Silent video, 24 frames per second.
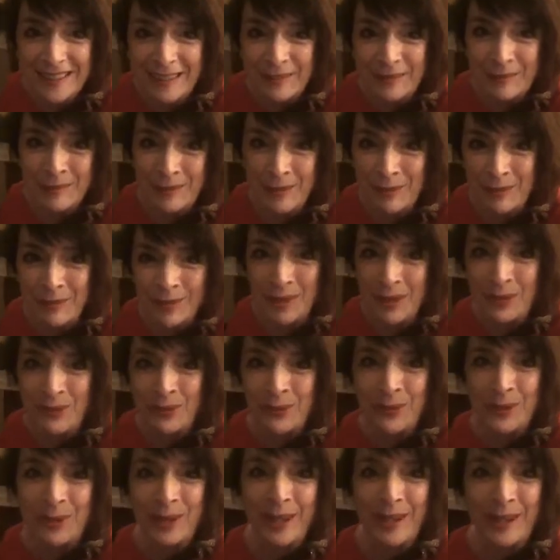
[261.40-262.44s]

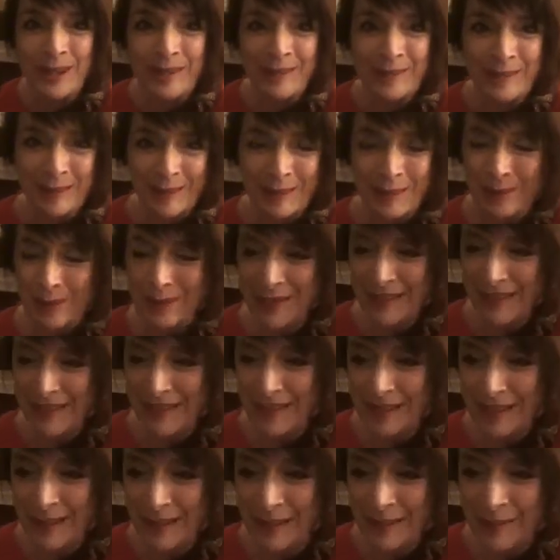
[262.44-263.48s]
reorganize
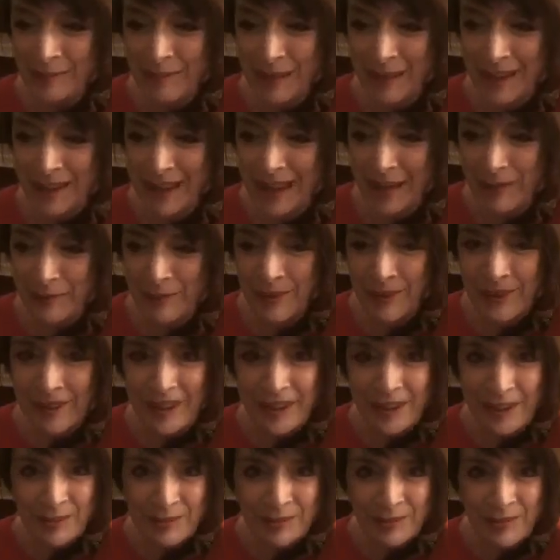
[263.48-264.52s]
my camera
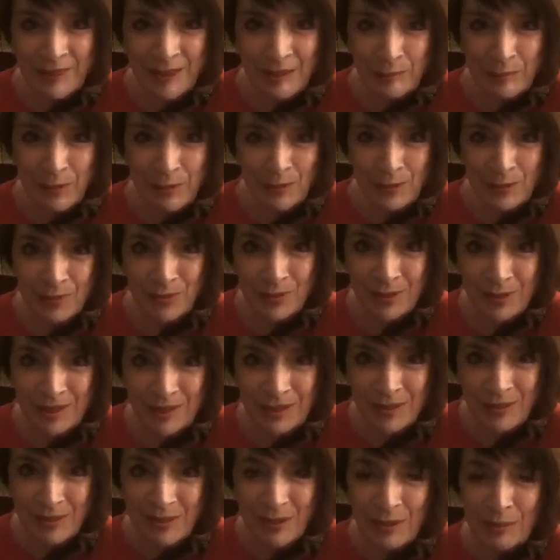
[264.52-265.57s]
after that beautiful
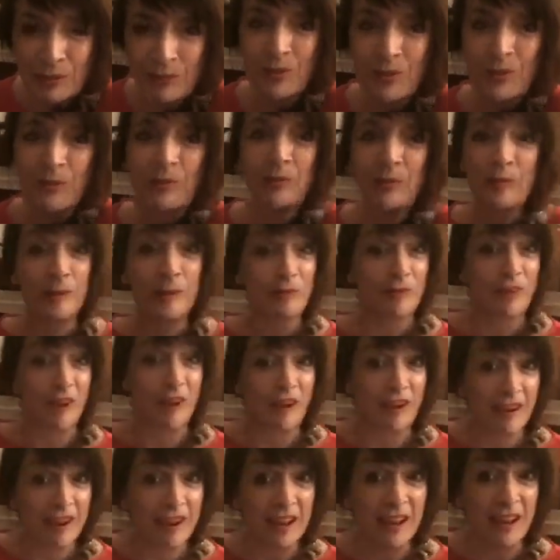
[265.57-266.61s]
interruption from my
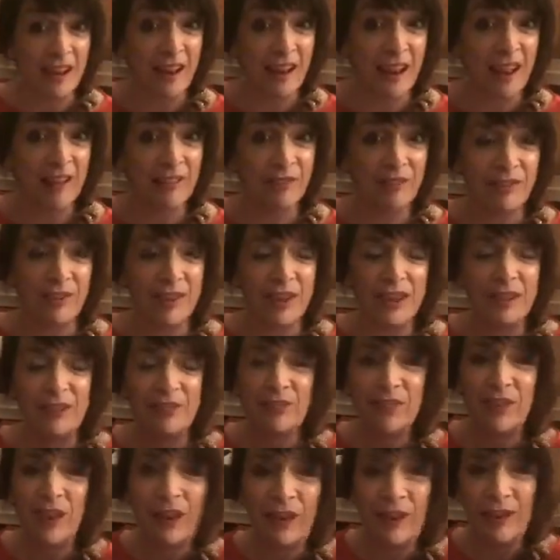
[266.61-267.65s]
very lovely,
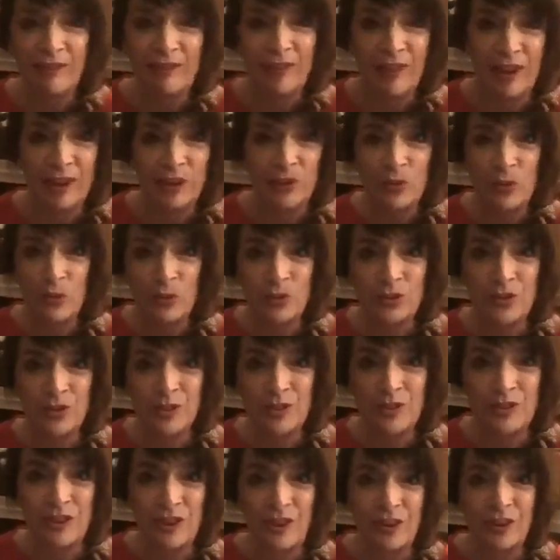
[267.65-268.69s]
very, very gorgeous
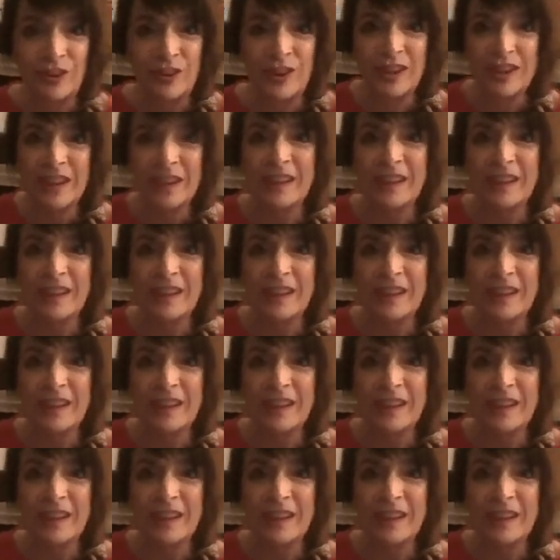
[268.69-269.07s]
dog.